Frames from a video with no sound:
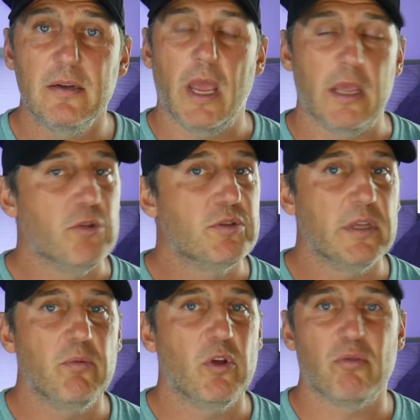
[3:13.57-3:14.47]
It
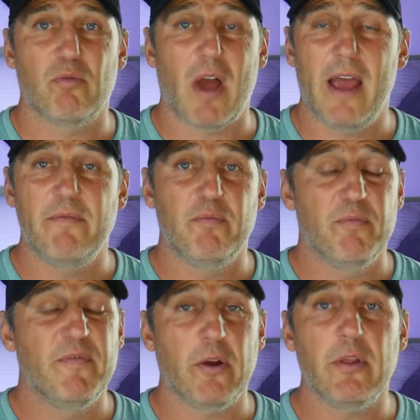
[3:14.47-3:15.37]
usually will arrive
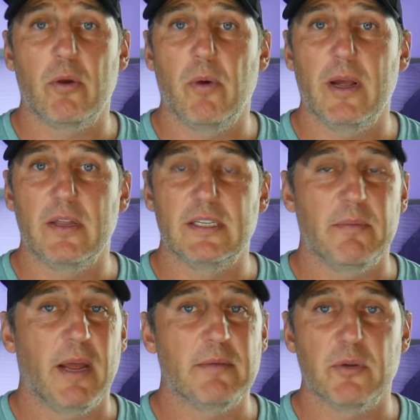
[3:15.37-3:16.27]
fairly quickly,
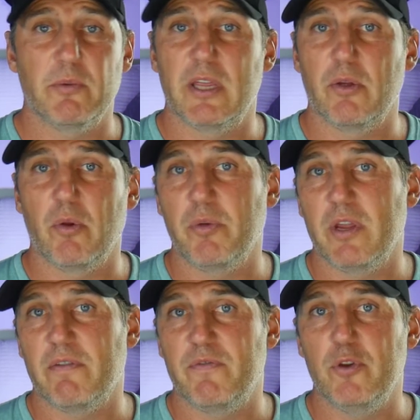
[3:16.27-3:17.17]
sometimes within
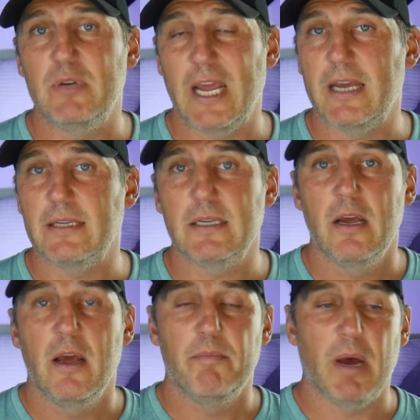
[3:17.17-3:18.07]
only a few days.
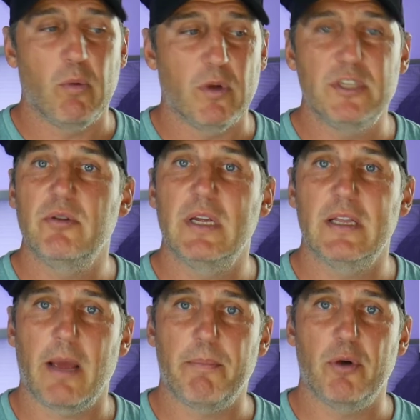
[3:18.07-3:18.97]
But once you get
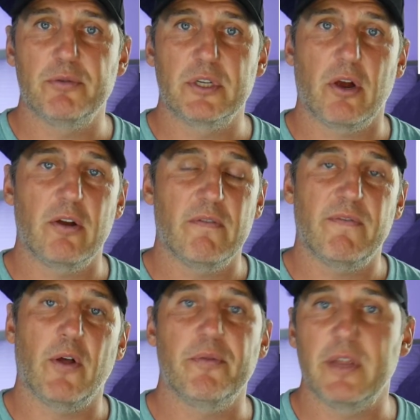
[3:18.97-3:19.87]
that postcard,
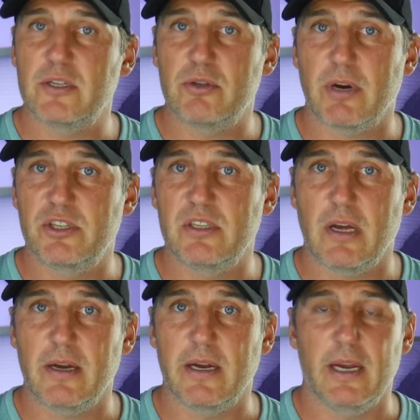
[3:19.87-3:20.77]
follow the instructions
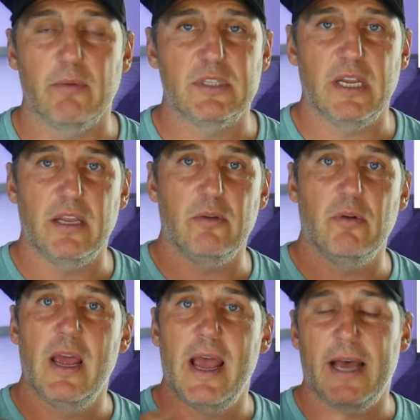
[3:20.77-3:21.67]
on it. It will take you,
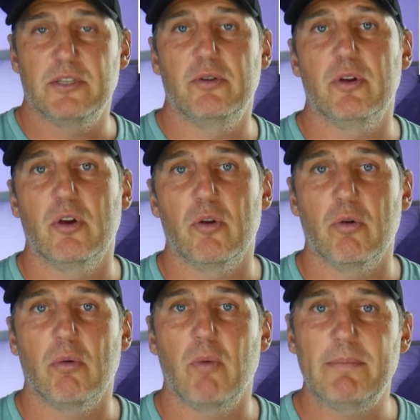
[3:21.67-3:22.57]
ask you to go
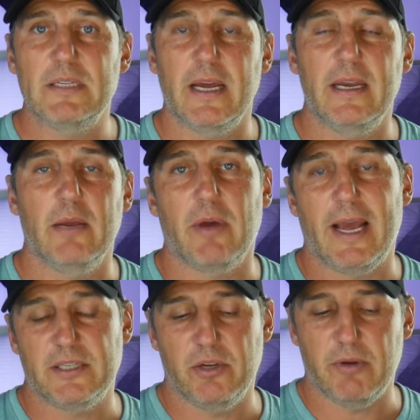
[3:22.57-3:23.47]
to a website. It will
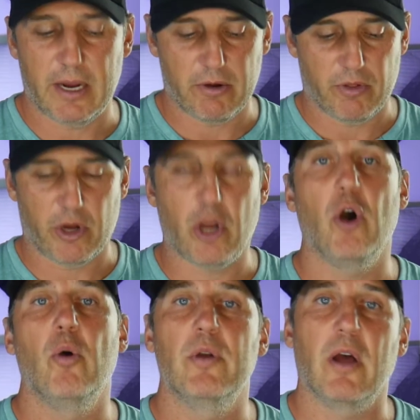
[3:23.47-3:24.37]
ask you to enter the
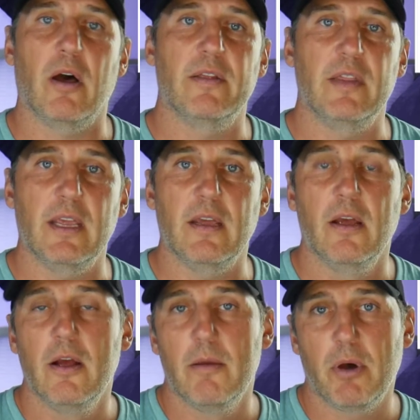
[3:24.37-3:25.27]
code on the
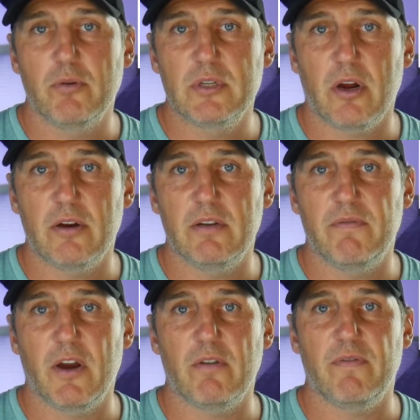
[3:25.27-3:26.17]
postcard to
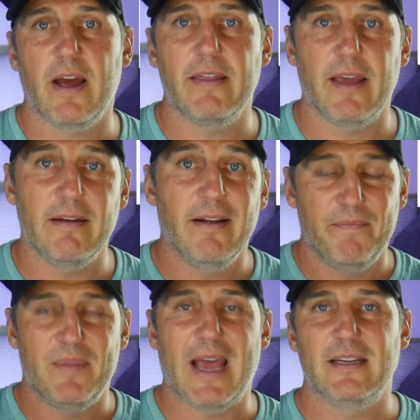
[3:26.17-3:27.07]
verify that
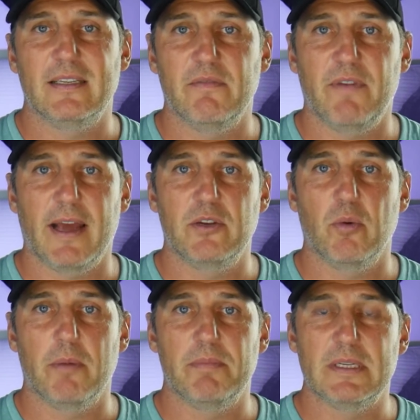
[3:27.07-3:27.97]
that is in fact
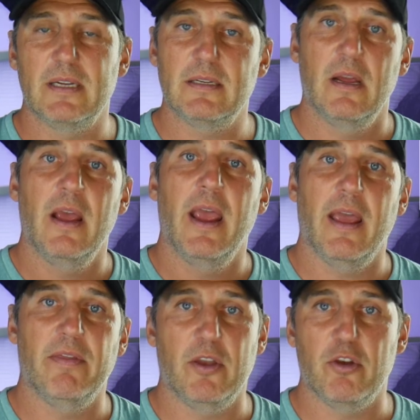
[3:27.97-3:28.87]
your business.
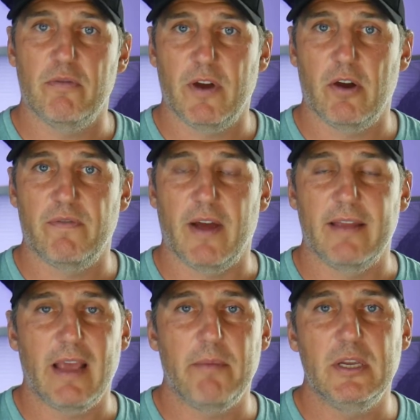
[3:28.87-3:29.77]
And then you're
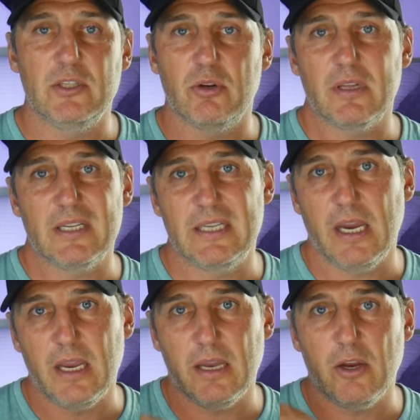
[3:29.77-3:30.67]
verified. That means your
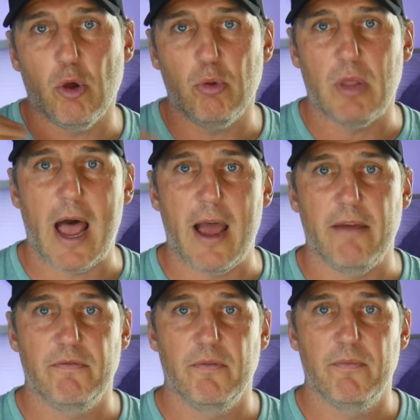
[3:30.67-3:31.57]
listing can go live.